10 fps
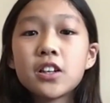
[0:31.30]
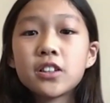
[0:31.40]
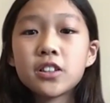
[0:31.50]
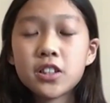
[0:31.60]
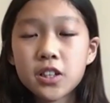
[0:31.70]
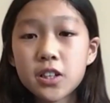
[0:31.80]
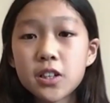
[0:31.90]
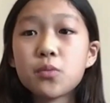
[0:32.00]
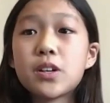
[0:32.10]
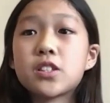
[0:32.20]
she
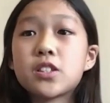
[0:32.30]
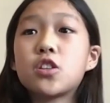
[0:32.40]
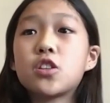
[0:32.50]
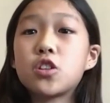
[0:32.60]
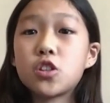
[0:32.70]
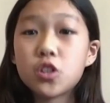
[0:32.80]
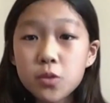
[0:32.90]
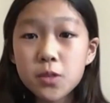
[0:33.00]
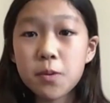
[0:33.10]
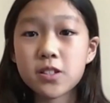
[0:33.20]
was the
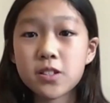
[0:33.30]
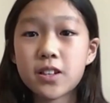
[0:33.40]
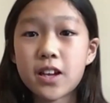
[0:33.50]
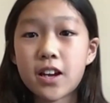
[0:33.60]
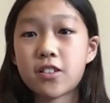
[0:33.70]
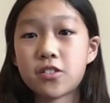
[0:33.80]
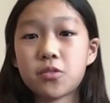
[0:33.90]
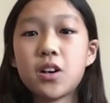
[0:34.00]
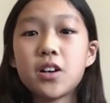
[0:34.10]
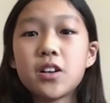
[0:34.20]
newest person at her
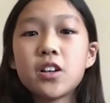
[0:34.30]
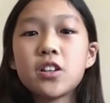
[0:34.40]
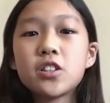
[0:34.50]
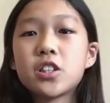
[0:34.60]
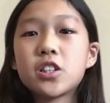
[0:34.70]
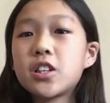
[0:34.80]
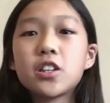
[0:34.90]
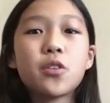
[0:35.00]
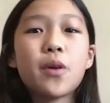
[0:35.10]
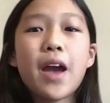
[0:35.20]
school. She didn't
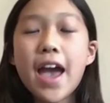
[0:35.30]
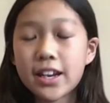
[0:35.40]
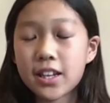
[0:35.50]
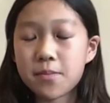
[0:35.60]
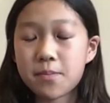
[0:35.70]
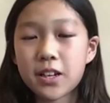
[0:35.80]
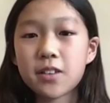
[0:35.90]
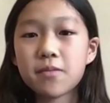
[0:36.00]
know anybody.